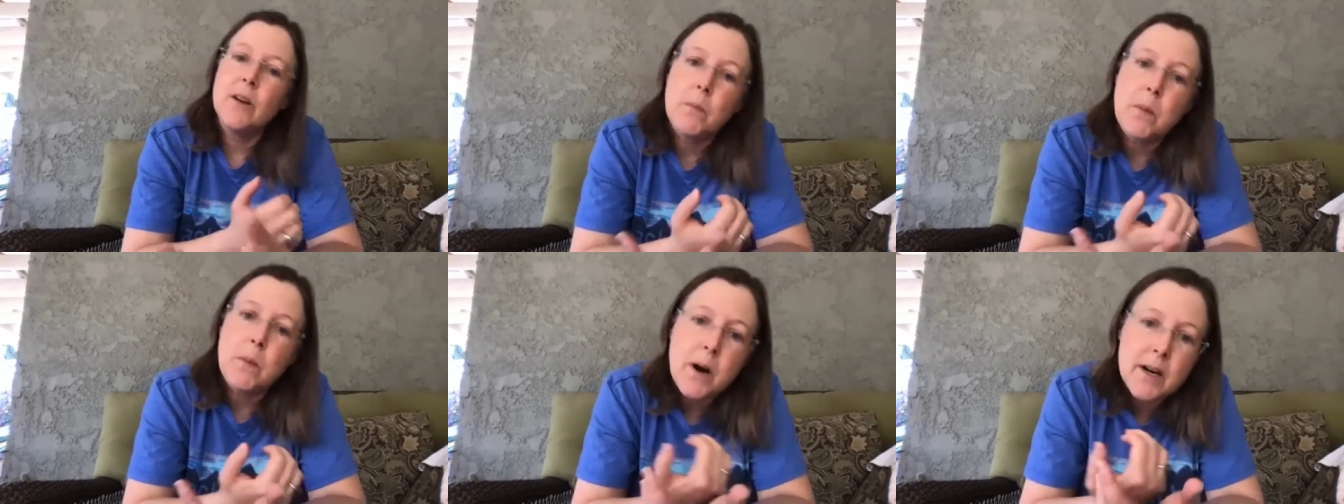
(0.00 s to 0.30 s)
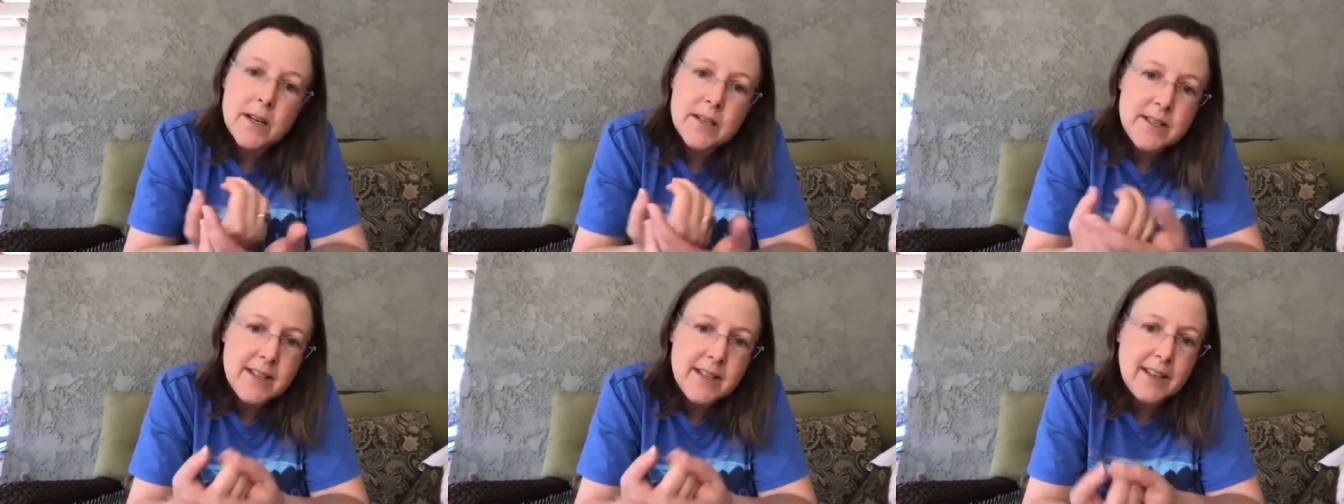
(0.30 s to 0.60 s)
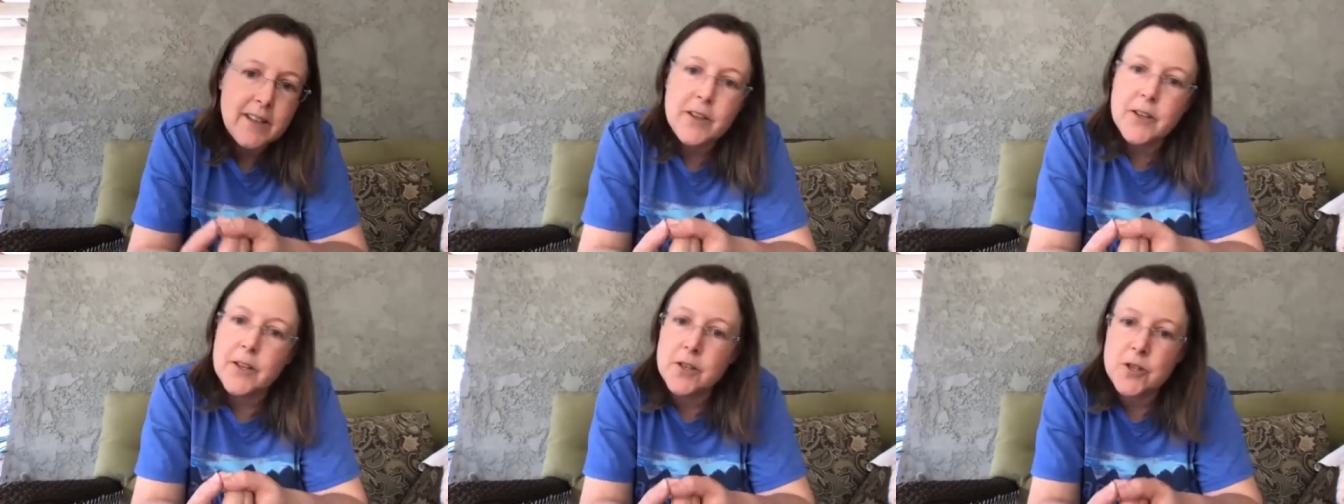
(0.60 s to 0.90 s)
parts that are
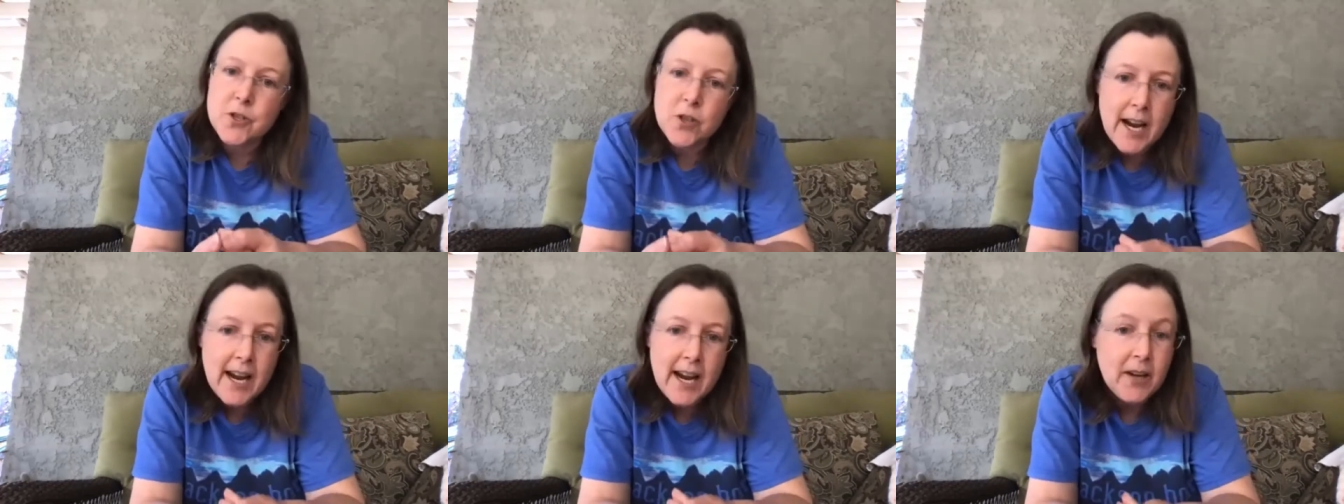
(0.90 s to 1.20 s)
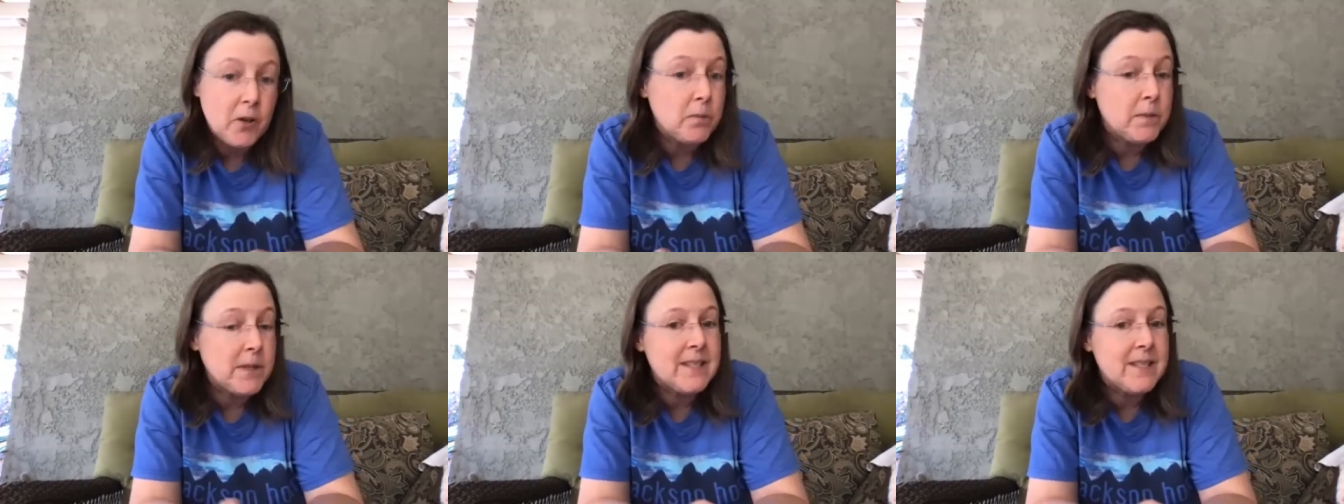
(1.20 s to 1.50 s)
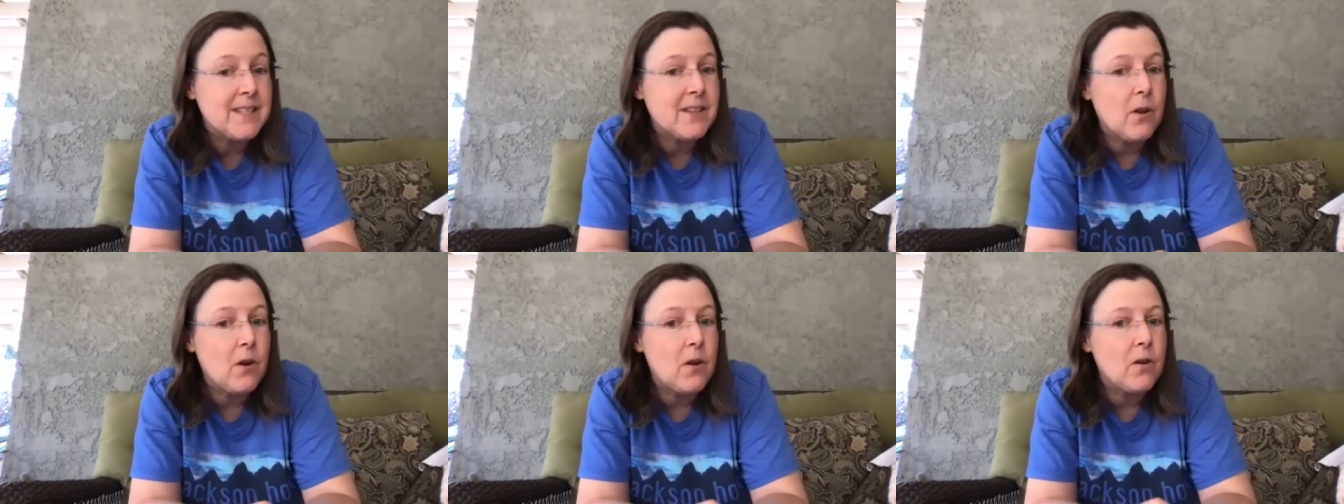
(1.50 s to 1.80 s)
going to drag or be
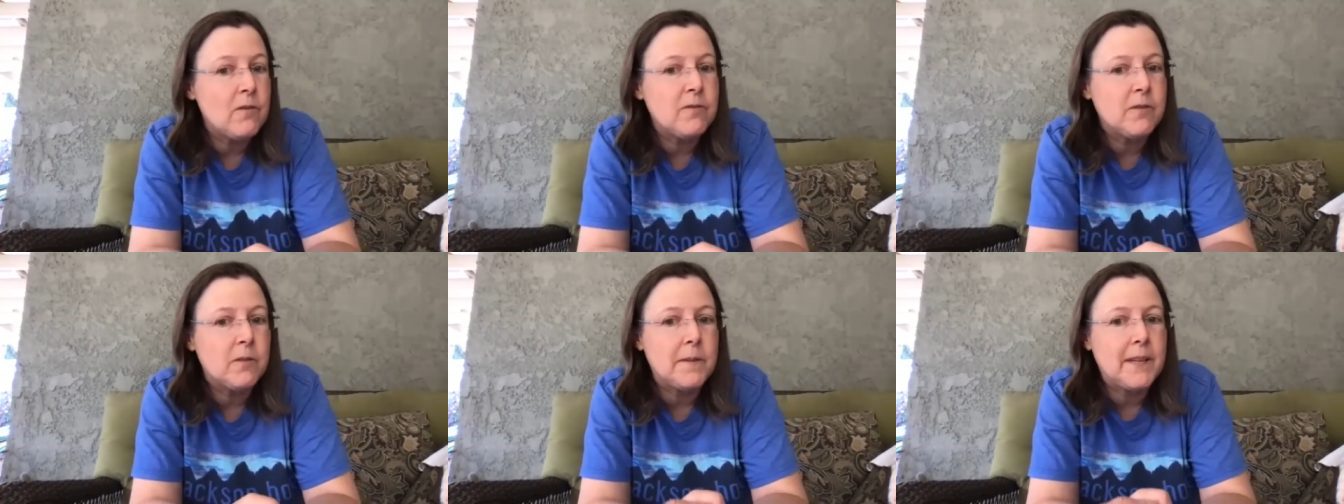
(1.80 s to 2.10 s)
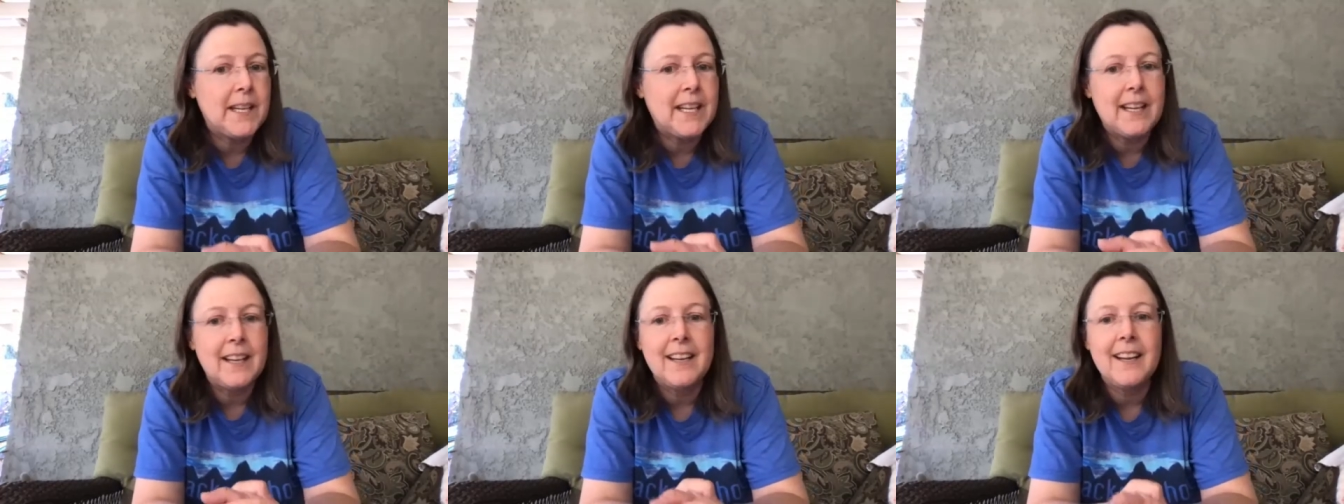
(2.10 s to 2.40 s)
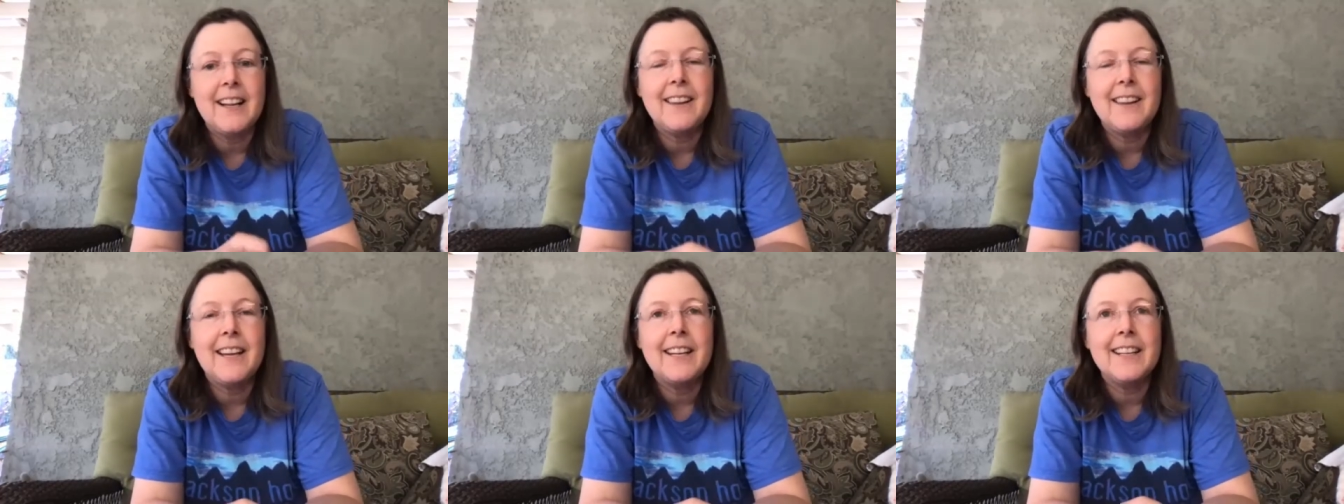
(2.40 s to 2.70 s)
slow for me. And I
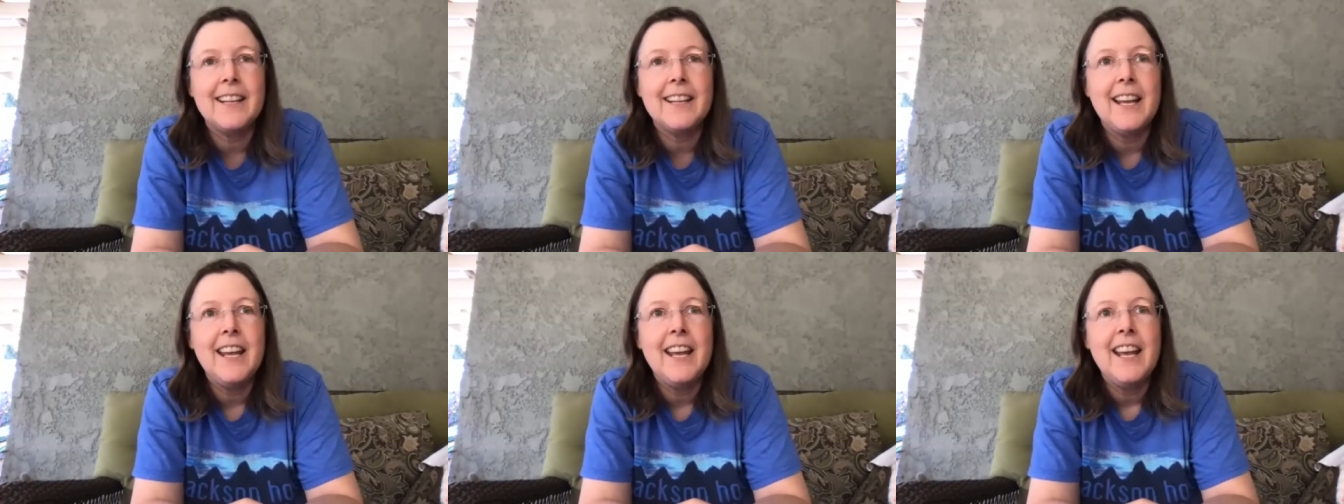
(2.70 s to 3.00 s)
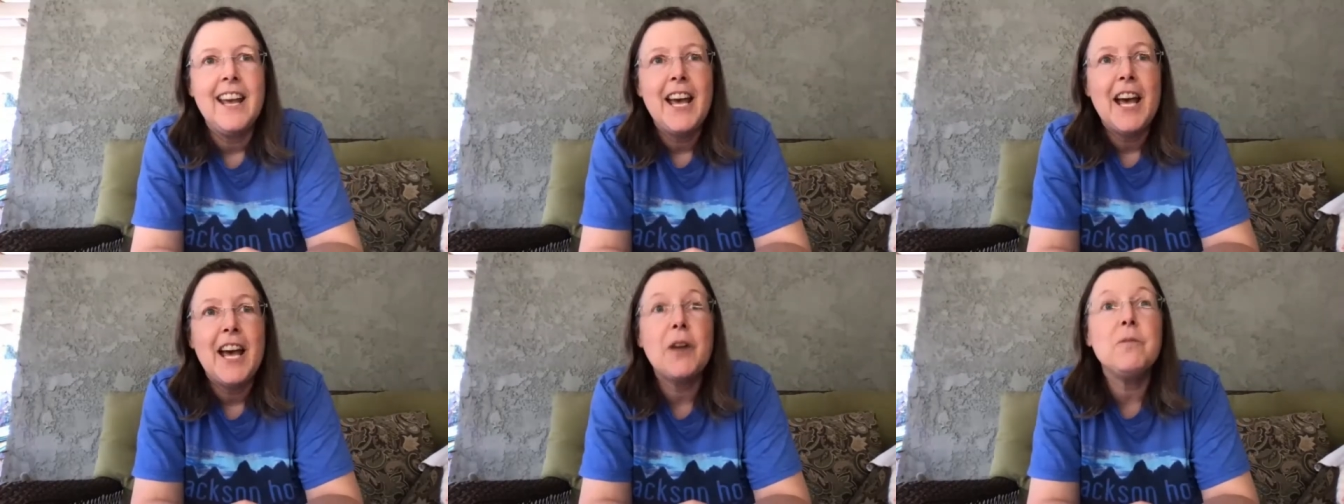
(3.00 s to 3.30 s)
like it.